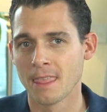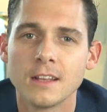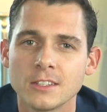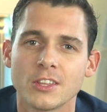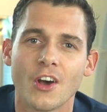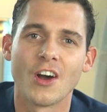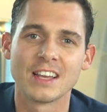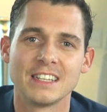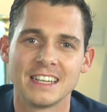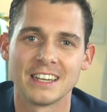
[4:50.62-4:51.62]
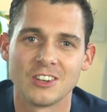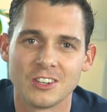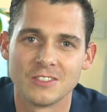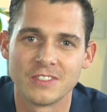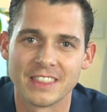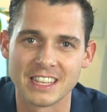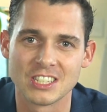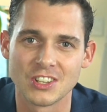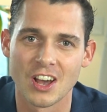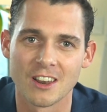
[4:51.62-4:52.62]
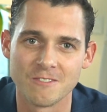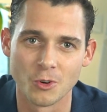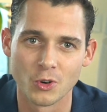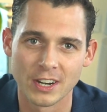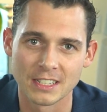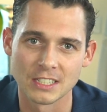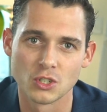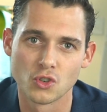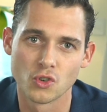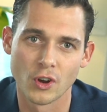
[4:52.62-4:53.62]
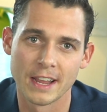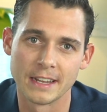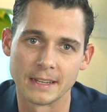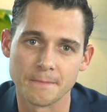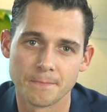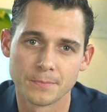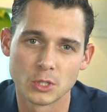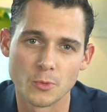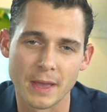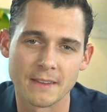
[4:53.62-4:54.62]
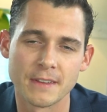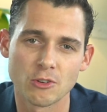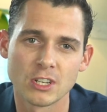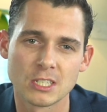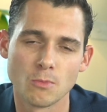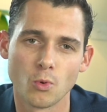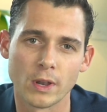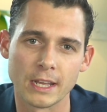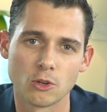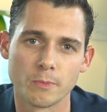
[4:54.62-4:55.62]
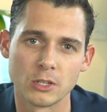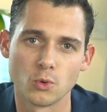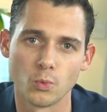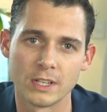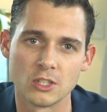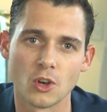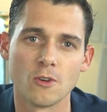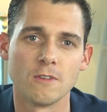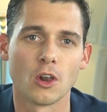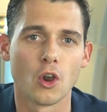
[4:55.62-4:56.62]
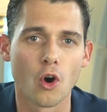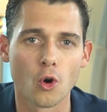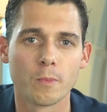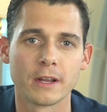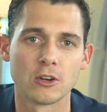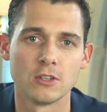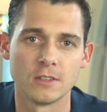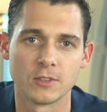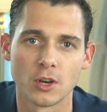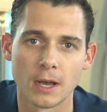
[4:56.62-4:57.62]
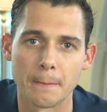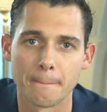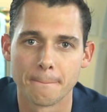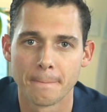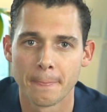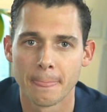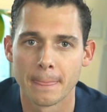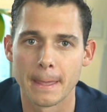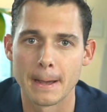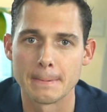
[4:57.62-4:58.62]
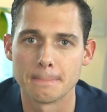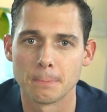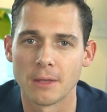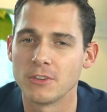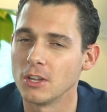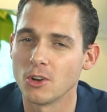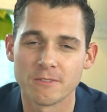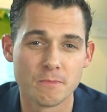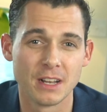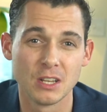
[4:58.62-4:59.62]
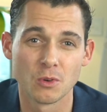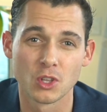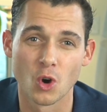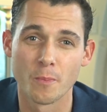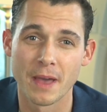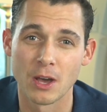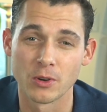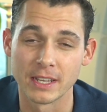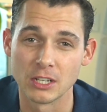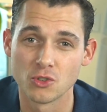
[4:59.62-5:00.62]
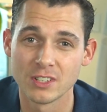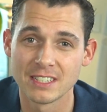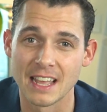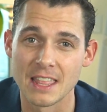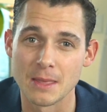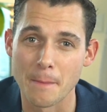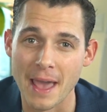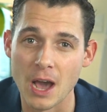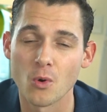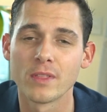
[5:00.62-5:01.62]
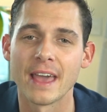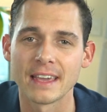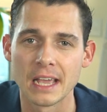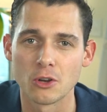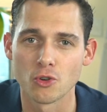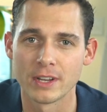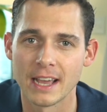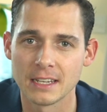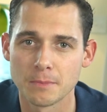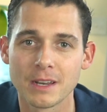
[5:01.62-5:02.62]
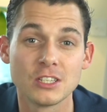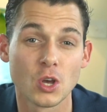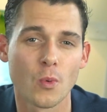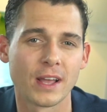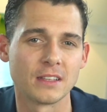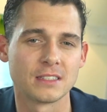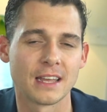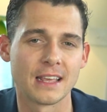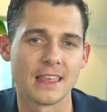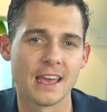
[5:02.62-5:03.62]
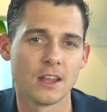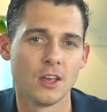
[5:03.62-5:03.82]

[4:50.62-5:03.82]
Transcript: So the idea of this style of Forex is trading to make very small incremental wins over long periods of time. Now, if you're not familiar with compounding interest and the power that can create, please go away and study that,